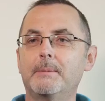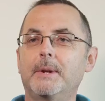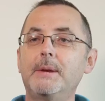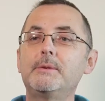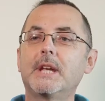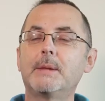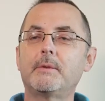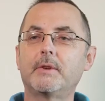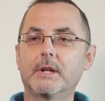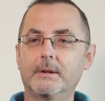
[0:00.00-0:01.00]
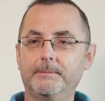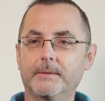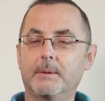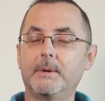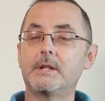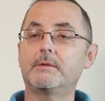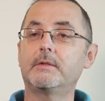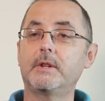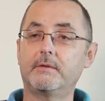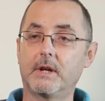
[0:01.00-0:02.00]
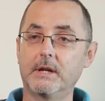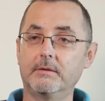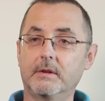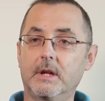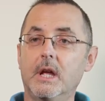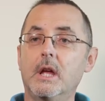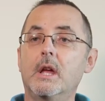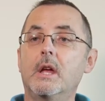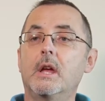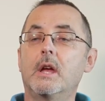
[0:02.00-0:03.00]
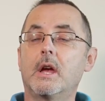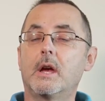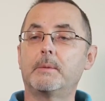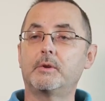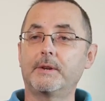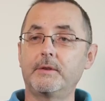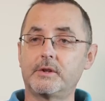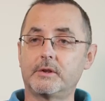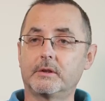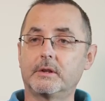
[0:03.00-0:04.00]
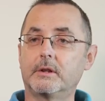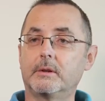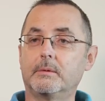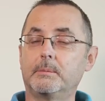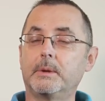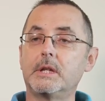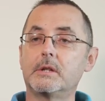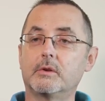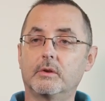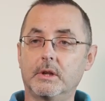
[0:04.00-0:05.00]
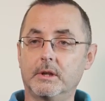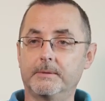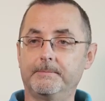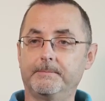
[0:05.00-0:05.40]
My name's Ken McVicker, I'm aged 55. I'm a driving instructor with Police Scotland.